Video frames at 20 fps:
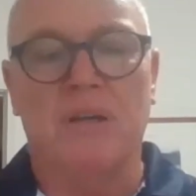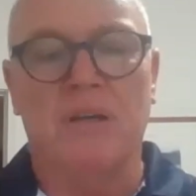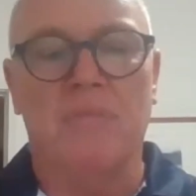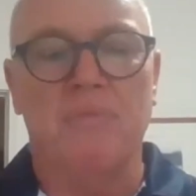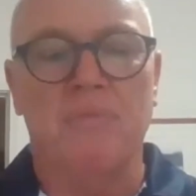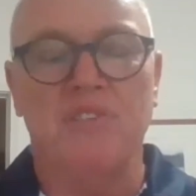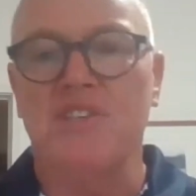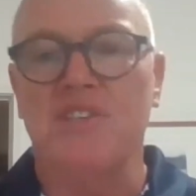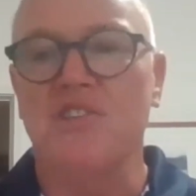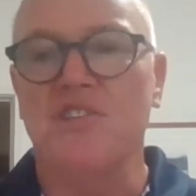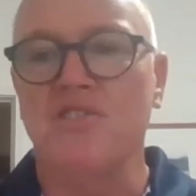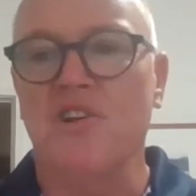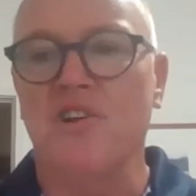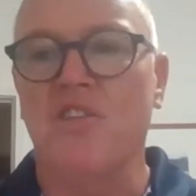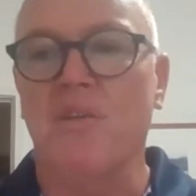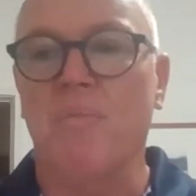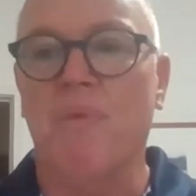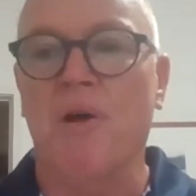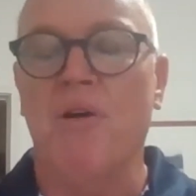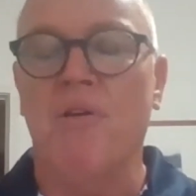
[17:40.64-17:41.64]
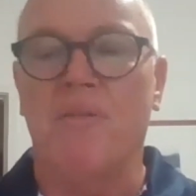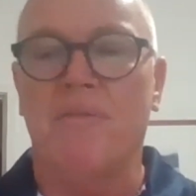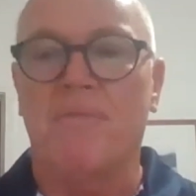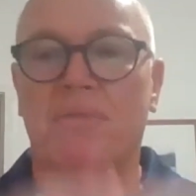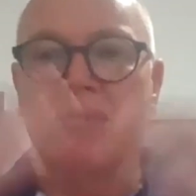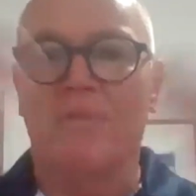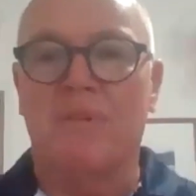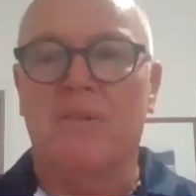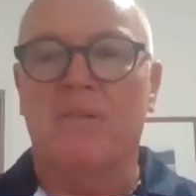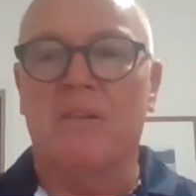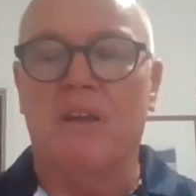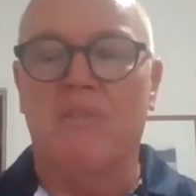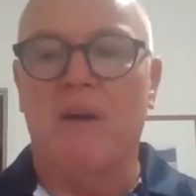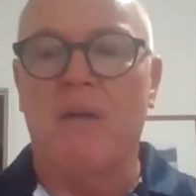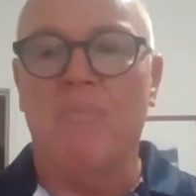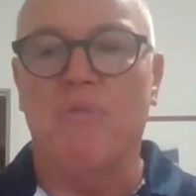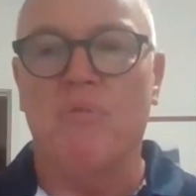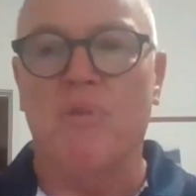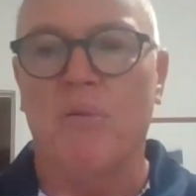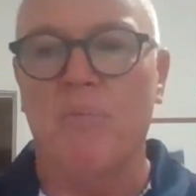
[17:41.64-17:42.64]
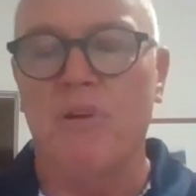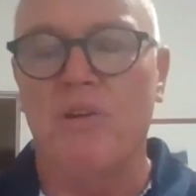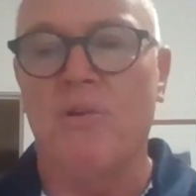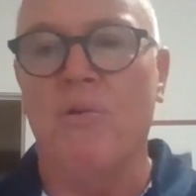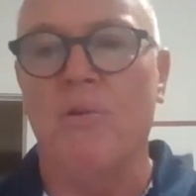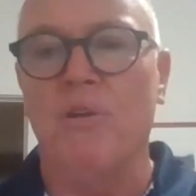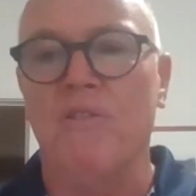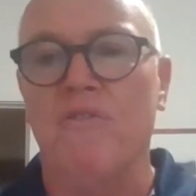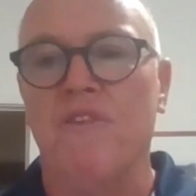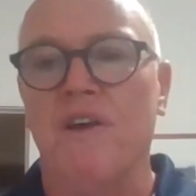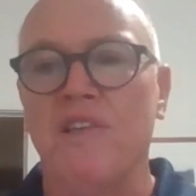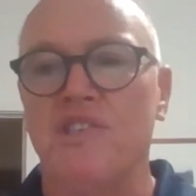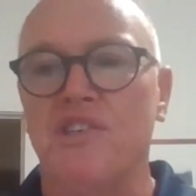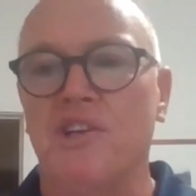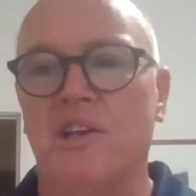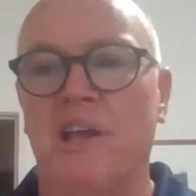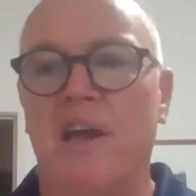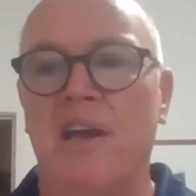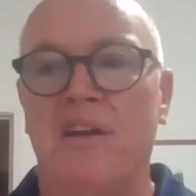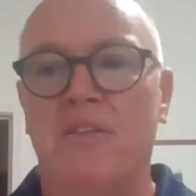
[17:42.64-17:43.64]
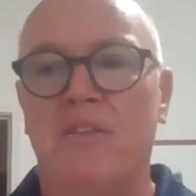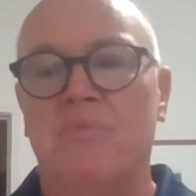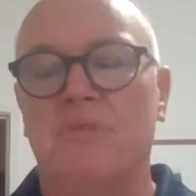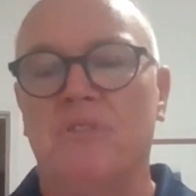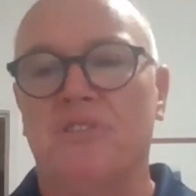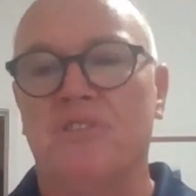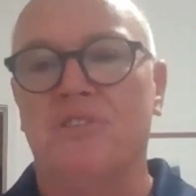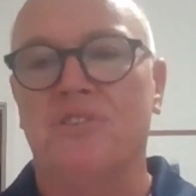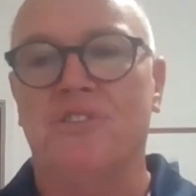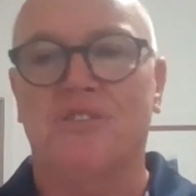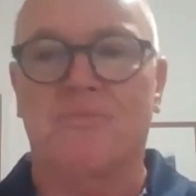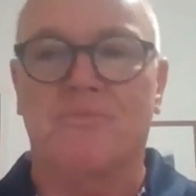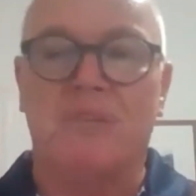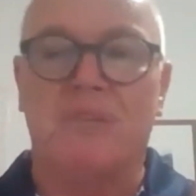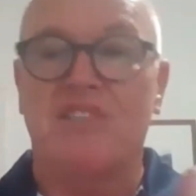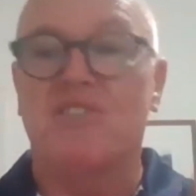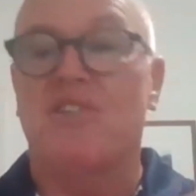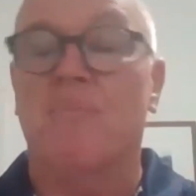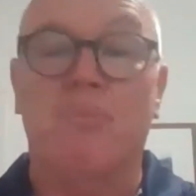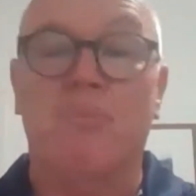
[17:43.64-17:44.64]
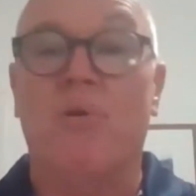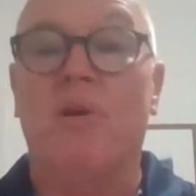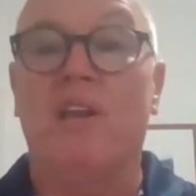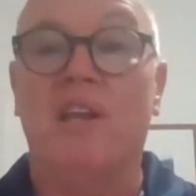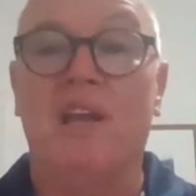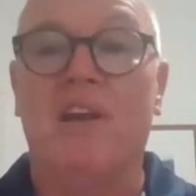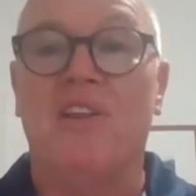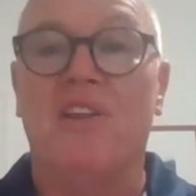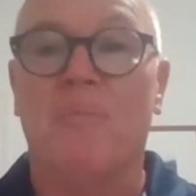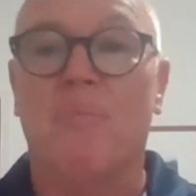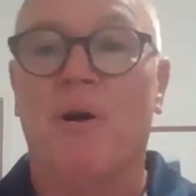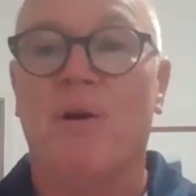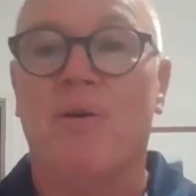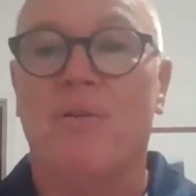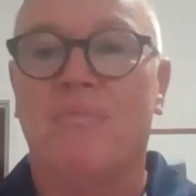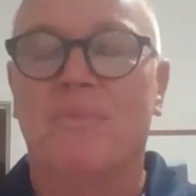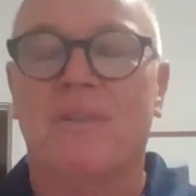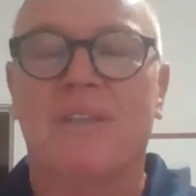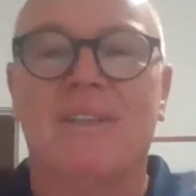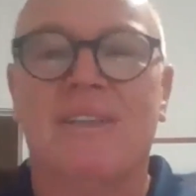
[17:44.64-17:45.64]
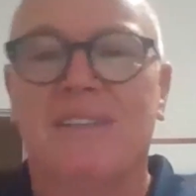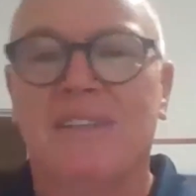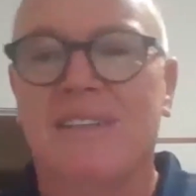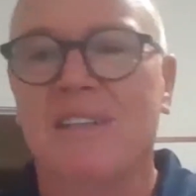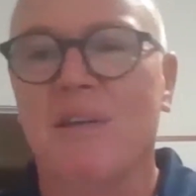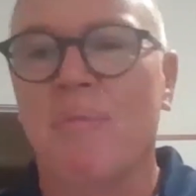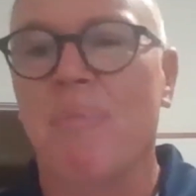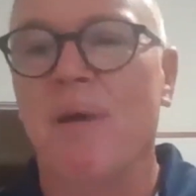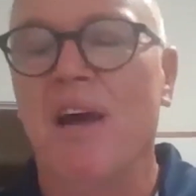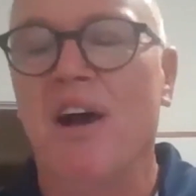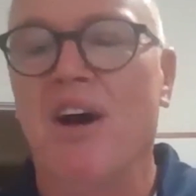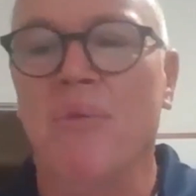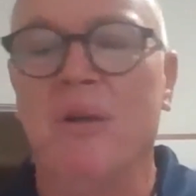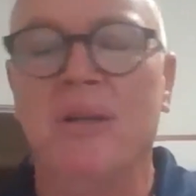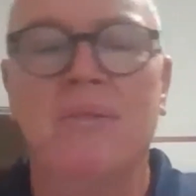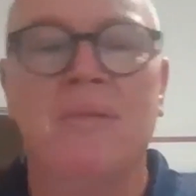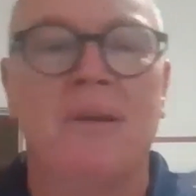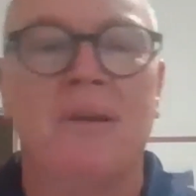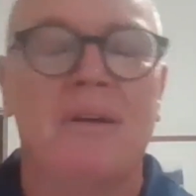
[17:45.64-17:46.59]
positions on the boat are up at what we call adventure land, that's the pointy end of the boat, the bow.